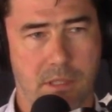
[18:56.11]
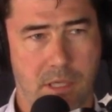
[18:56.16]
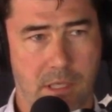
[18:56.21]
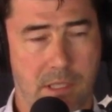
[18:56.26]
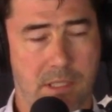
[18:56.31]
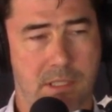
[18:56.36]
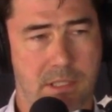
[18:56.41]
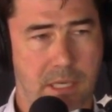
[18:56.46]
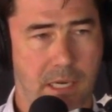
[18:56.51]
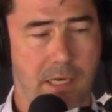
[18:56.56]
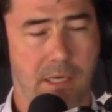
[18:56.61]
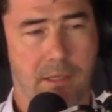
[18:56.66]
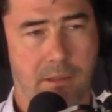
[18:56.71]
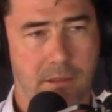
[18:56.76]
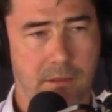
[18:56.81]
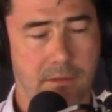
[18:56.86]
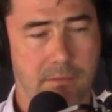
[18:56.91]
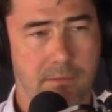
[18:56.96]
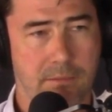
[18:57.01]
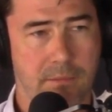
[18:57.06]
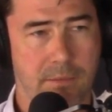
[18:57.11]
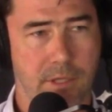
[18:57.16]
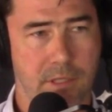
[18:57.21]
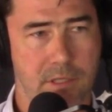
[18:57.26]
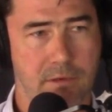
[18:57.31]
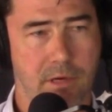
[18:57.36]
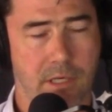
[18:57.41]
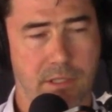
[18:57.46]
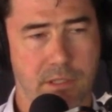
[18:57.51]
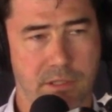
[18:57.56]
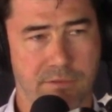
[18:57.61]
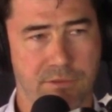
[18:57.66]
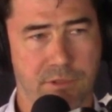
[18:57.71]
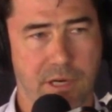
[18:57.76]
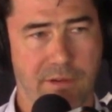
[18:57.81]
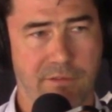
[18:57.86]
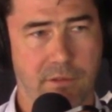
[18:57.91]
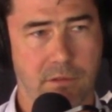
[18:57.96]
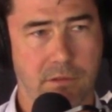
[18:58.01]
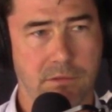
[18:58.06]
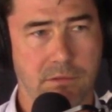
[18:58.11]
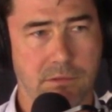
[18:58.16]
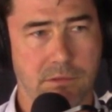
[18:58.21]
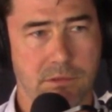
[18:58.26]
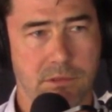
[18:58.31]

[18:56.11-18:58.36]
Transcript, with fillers: understanding the direction of travel